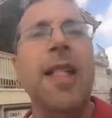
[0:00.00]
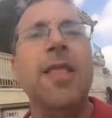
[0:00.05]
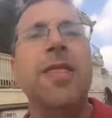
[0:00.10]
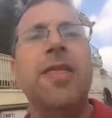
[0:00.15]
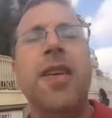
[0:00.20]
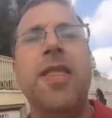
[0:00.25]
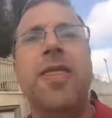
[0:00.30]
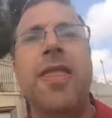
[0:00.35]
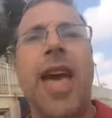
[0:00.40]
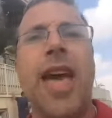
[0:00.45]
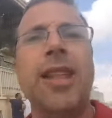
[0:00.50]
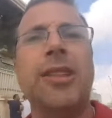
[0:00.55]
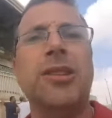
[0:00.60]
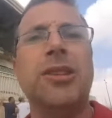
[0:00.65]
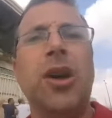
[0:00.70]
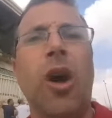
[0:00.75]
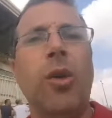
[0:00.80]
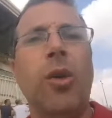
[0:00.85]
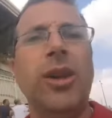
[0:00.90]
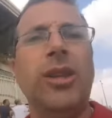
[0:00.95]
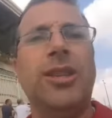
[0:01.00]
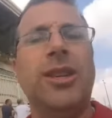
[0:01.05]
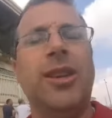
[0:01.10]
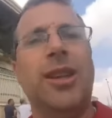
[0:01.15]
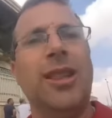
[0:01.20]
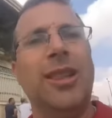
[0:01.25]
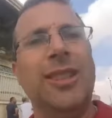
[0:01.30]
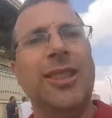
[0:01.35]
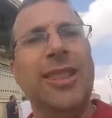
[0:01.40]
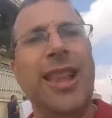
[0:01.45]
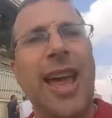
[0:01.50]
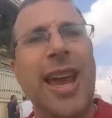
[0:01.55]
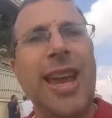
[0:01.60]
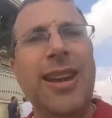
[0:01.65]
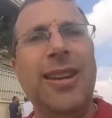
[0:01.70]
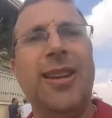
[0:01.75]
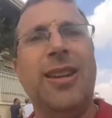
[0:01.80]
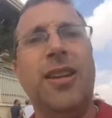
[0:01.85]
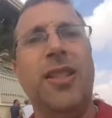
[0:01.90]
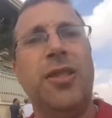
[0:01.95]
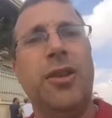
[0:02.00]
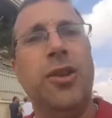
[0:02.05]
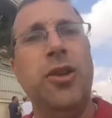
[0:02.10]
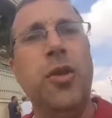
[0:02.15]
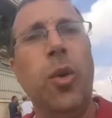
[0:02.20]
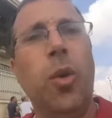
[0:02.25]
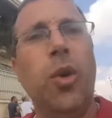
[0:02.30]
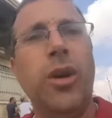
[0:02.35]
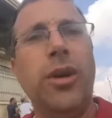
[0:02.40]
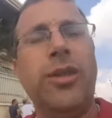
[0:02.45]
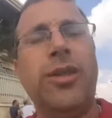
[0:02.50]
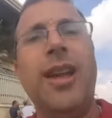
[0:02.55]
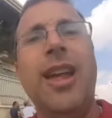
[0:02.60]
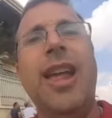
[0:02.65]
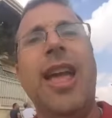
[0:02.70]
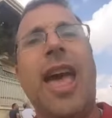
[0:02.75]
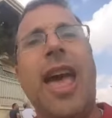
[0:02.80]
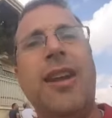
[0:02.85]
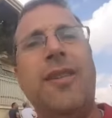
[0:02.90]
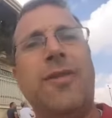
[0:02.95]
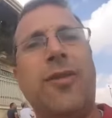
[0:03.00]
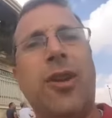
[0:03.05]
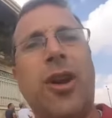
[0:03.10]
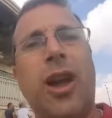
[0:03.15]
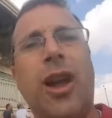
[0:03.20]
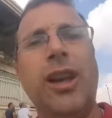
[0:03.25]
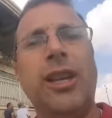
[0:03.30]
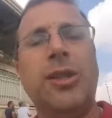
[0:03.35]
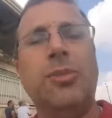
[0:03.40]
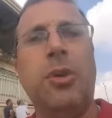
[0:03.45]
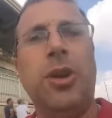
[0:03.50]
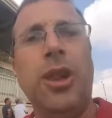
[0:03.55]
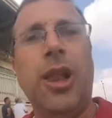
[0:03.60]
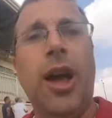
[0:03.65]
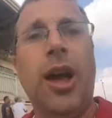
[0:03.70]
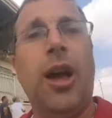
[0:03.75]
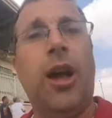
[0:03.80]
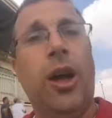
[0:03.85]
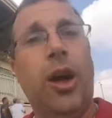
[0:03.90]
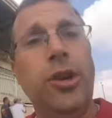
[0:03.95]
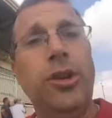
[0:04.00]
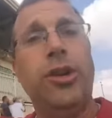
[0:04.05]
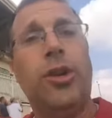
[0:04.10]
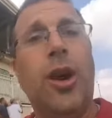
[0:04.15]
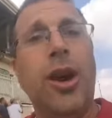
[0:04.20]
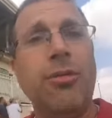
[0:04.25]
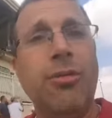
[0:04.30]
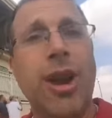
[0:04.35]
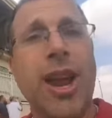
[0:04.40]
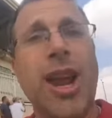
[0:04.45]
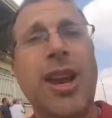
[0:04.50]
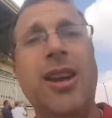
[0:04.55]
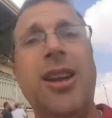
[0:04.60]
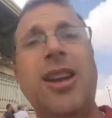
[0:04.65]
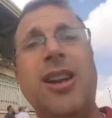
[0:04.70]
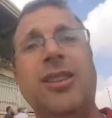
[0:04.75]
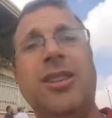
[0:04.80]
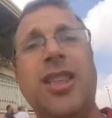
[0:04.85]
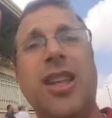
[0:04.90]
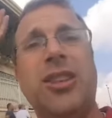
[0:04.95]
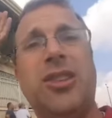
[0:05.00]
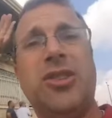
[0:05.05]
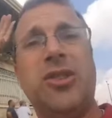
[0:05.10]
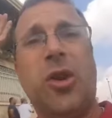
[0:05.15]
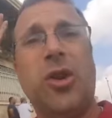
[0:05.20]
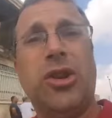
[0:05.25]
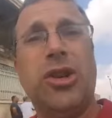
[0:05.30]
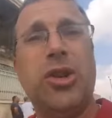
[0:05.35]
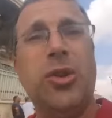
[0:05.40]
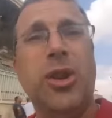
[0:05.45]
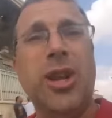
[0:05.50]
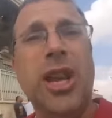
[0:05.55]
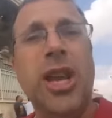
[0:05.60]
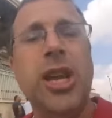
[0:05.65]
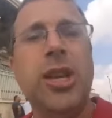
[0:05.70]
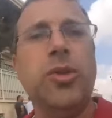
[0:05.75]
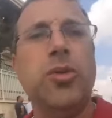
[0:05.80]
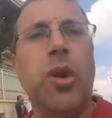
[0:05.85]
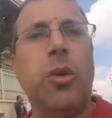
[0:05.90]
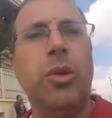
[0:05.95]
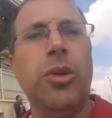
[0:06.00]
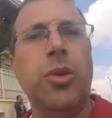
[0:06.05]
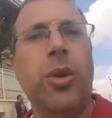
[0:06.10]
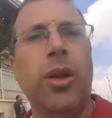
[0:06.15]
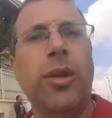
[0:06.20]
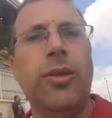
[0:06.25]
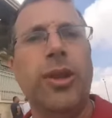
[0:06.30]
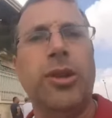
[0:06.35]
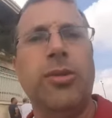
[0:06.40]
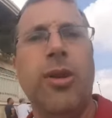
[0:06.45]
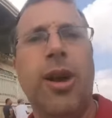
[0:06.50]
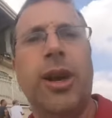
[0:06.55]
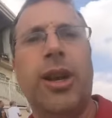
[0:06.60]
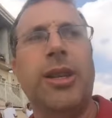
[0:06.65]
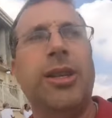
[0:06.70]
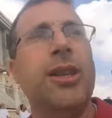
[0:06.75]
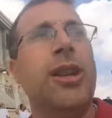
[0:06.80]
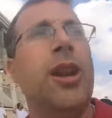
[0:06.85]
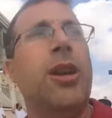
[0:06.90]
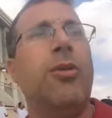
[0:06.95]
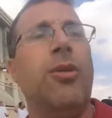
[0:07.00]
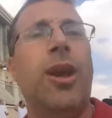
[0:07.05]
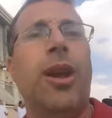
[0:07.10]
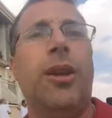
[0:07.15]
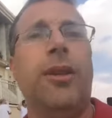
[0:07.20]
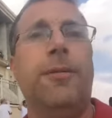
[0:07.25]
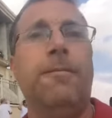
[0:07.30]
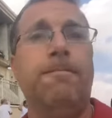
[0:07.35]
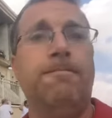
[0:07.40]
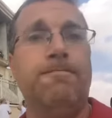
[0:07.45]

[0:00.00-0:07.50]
then that's going to light the north, and for Hezbollah under Iran to then start shooting Israel with all of its rockets in Iran.